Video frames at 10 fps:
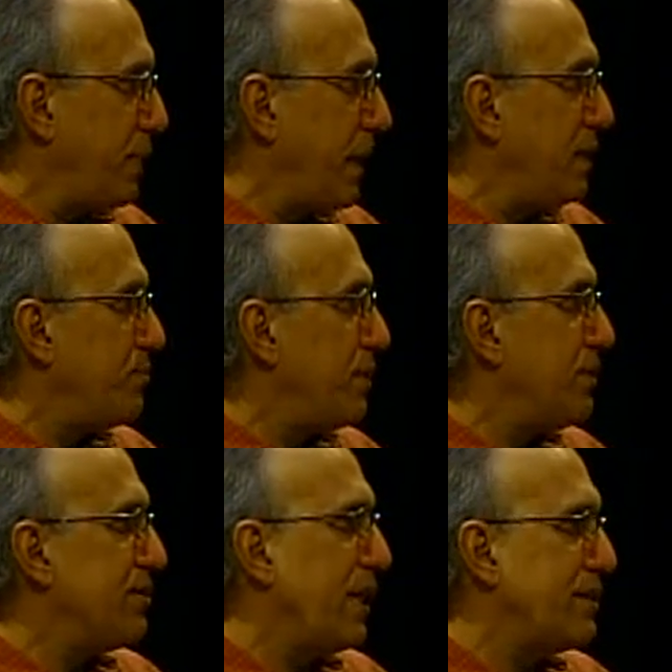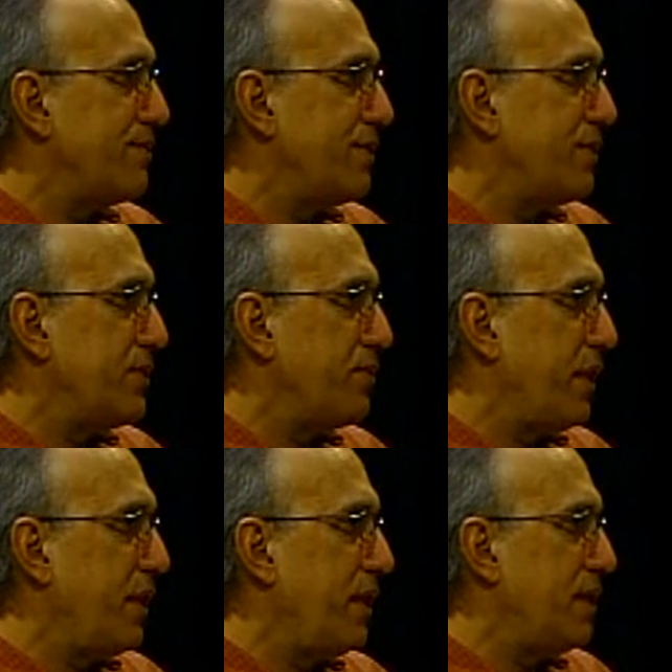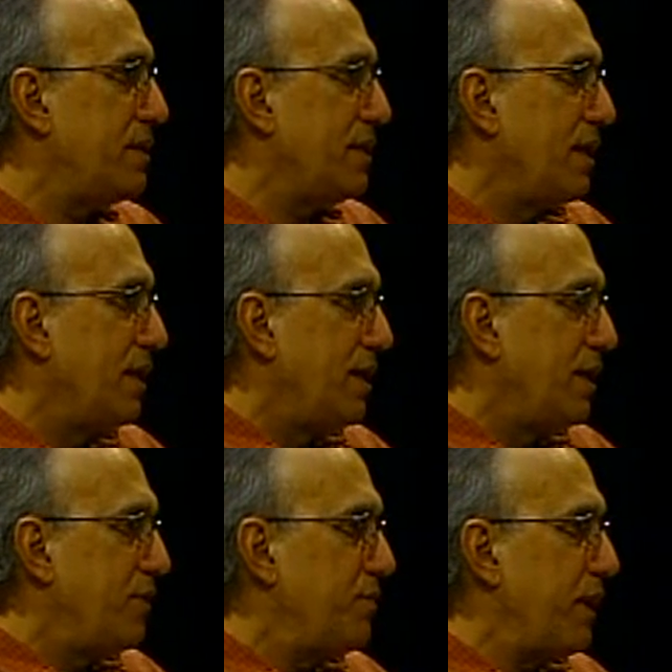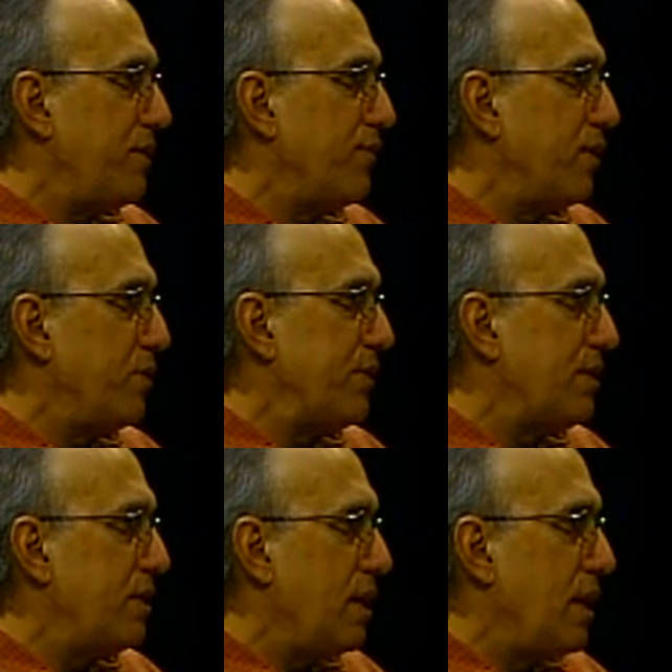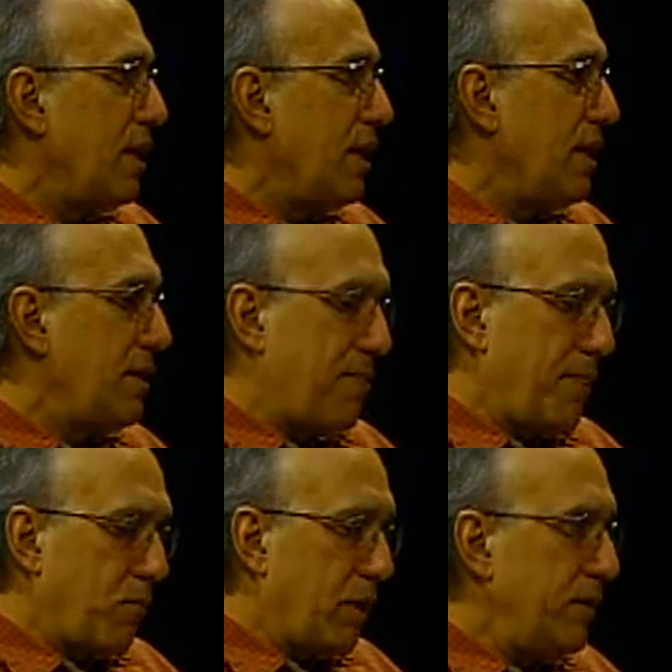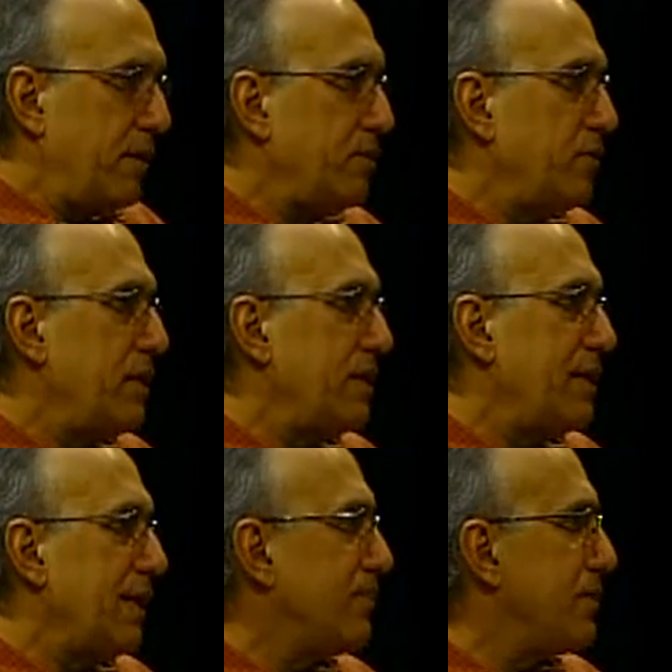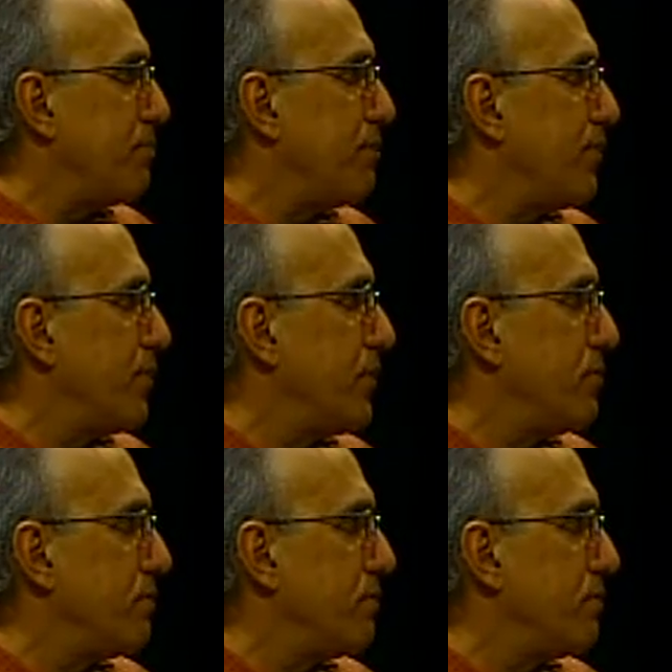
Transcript: Paint, Peace Activists in Training at UMaine Farmington. Uh, what are the, what are the next steps for your